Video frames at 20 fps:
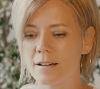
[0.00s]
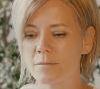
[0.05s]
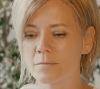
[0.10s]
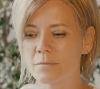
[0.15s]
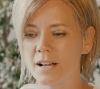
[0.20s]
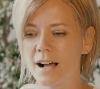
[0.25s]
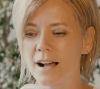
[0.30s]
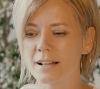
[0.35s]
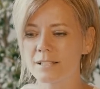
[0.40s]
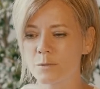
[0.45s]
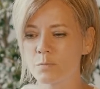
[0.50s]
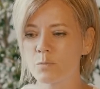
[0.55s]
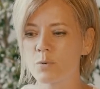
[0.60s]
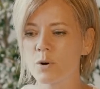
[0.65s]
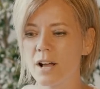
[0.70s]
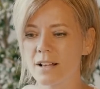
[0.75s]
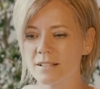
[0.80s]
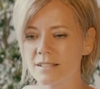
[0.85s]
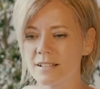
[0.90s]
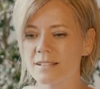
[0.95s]
God's
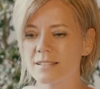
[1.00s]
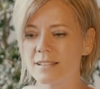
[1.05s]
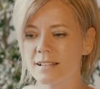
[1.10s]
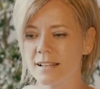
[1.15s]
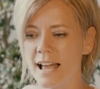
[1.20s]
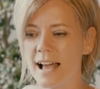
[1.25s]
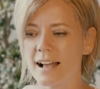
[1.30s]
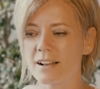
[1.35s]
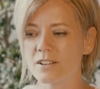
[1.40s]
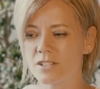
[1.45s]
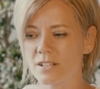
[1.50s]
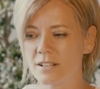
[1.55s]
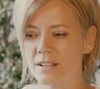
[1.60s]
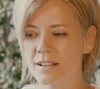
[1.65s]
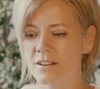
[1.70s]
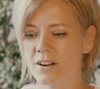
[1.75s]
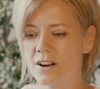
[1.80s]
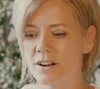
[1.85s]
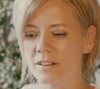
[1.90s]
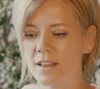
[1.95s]
presence and action
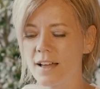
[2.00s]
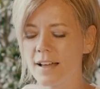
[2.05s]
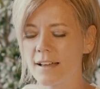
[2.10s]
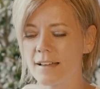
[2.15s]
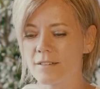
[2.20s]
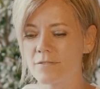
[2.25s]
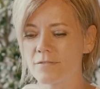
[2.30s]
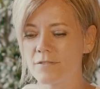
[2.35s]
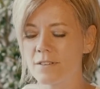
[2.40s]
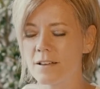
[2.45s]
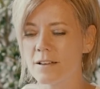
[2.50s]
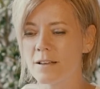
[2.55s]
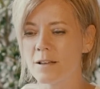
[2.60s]
in our life.